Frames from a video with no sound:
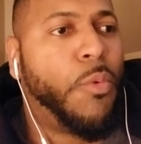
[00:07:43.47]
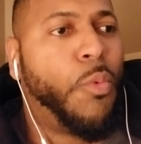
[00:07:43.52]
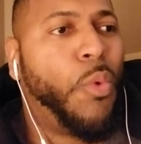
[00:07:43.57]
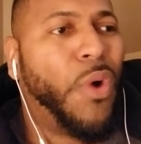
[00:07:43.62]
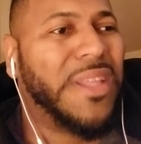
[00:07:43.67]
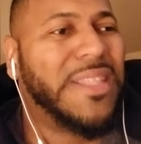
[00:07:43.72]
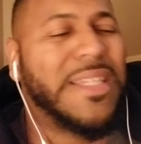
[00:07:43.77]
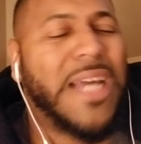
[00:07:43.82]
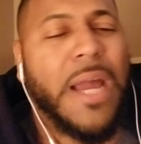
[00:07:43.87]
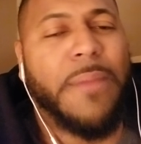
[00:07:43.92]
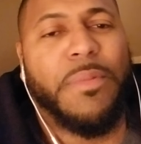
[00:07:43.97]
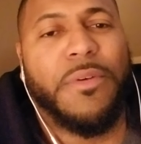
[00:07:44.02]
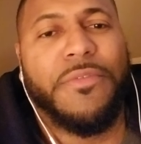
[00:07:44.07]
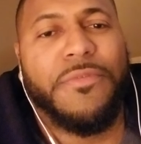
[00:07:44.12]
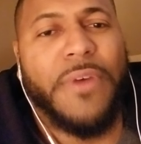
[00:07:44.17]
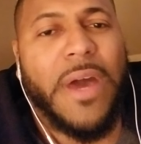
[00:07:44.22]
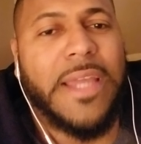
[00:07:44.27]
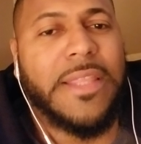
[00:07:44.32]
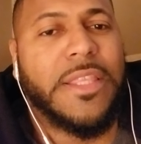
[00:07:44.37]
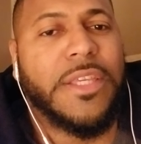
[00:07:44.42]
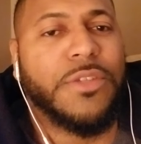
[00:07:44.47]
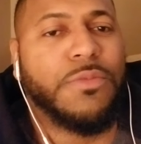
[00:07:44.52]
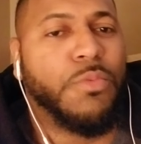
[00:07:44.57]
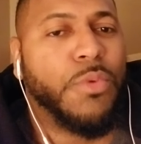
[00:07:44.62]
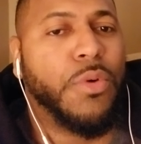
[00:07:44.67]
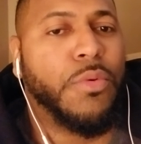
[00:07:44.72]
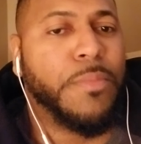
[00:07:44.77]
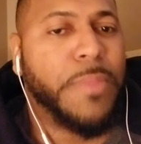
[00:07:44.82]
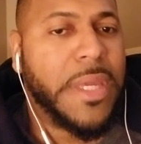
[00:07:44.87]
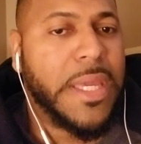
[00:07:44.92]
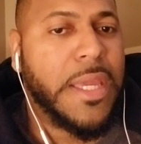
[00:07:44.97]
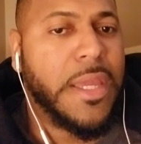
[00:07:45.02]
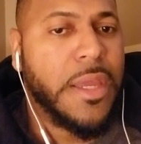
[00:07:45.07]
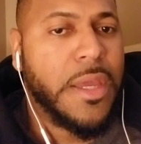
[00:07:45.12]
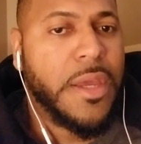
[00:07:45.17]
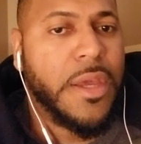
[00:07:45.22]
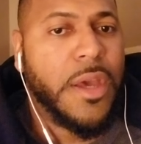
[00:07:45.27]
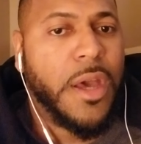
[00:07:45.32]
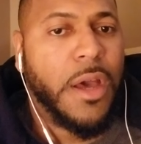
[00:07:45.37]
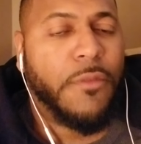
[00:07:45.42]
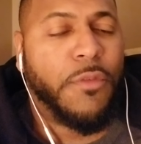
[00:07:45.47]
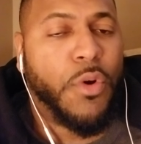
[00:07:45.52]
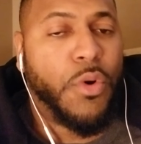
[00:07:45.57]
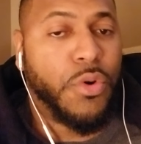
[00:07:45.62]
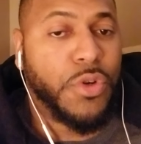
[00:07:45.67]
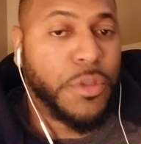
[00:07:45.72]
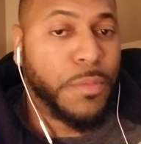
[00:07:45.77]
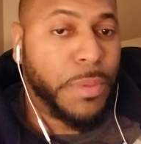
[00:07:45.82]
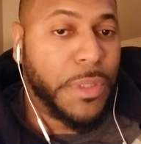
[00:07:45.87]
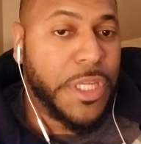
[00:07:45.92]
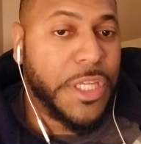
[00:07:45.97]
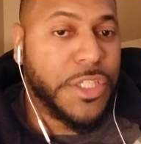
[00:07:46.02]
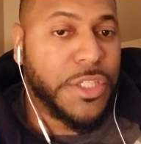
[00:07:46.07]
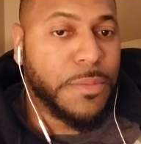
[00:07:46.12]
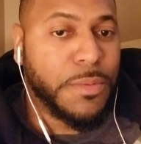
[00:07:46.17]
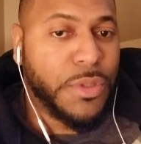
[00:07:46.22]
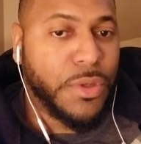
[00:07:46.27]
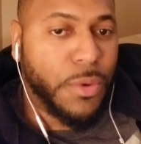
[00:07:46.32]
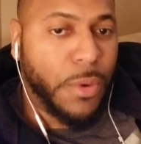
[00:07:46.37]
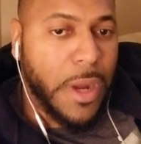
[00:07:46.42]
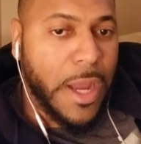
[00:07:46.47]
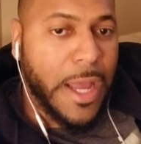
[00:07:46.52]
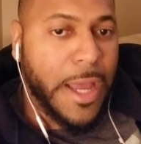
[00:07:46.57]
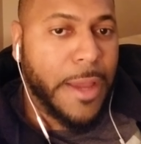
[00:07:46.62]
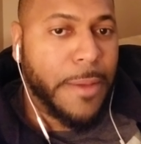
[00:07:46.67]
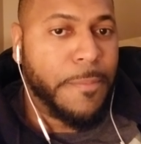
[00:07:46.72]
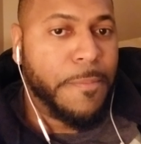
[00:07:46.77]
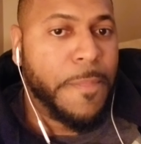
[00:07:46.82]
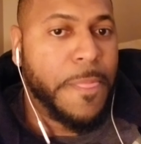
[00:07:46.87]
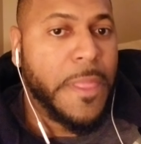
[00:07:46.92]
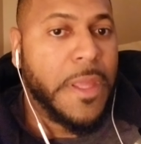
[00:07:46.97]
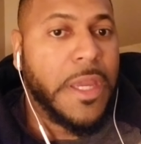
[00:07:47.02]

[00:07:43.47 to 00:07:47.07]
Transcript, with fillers: what type of fight this will be. Of course, please subscribe.